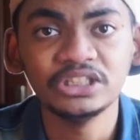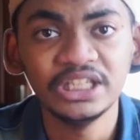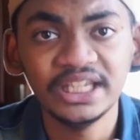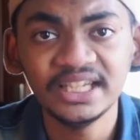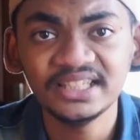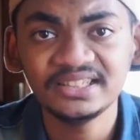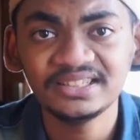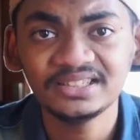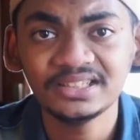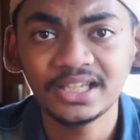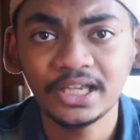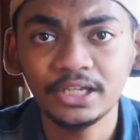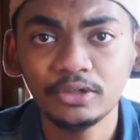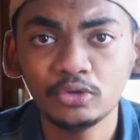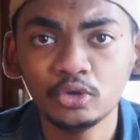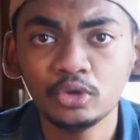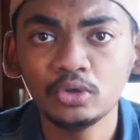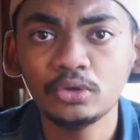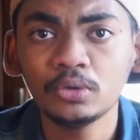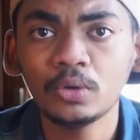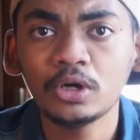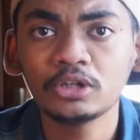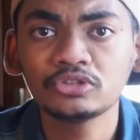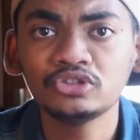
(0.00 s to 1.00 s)
Yes, I
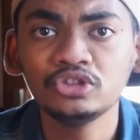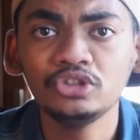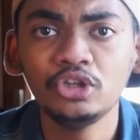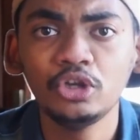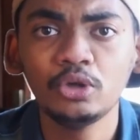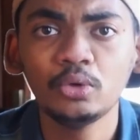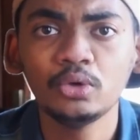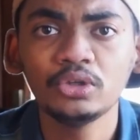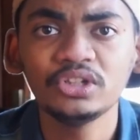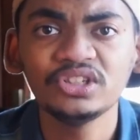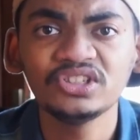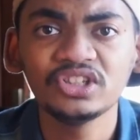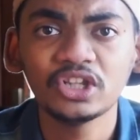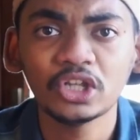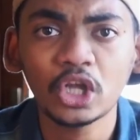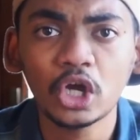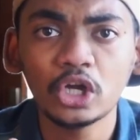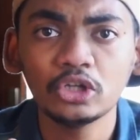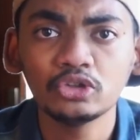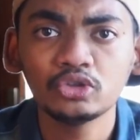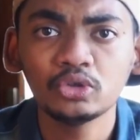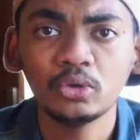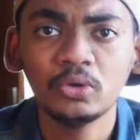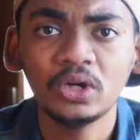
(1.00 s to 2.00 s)
know Oxygen OS is
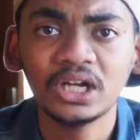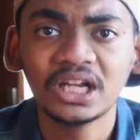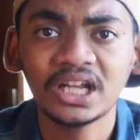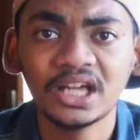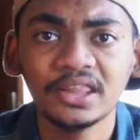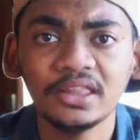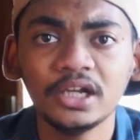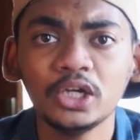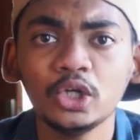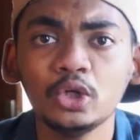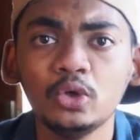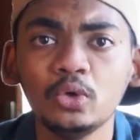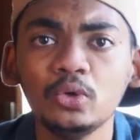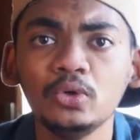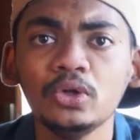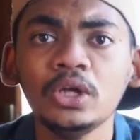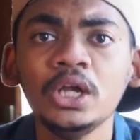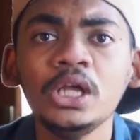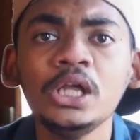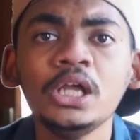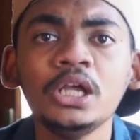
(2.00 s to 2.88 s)
also another good